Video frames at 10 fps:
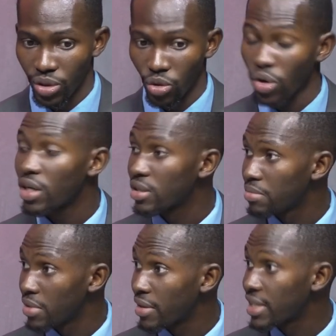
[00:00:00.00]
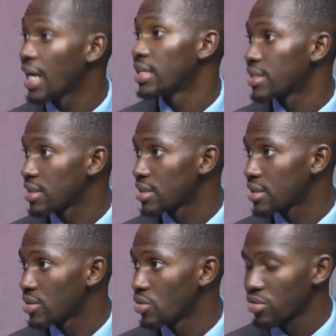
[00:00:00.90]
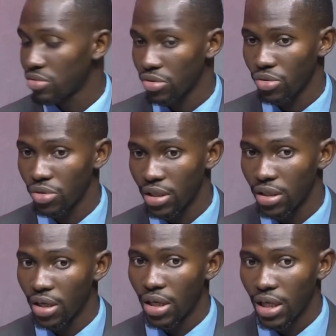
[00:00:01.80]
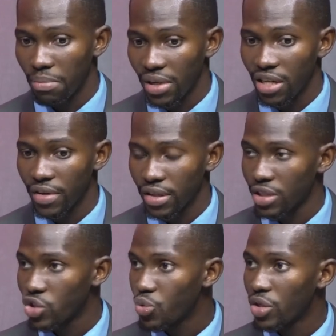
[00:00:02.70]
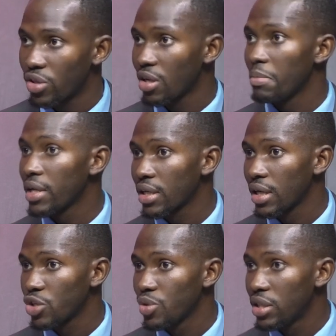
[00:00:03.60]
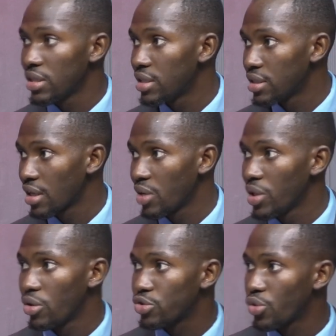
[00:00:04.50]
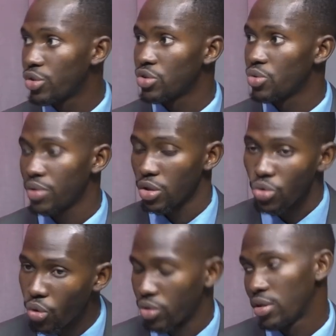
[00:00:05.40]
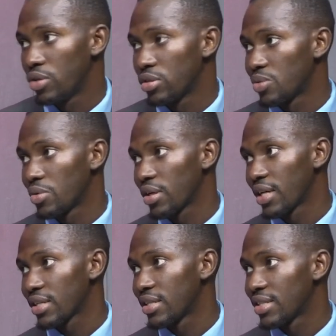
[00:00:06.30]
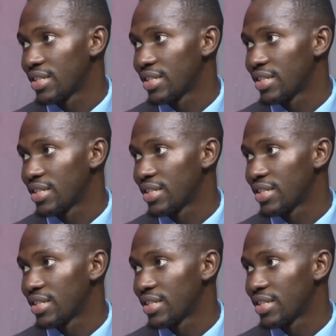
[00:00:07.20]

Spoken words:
local realities, not only believing that Sweden and America actually did this and we are also going to do it. No, it doesn't work like that.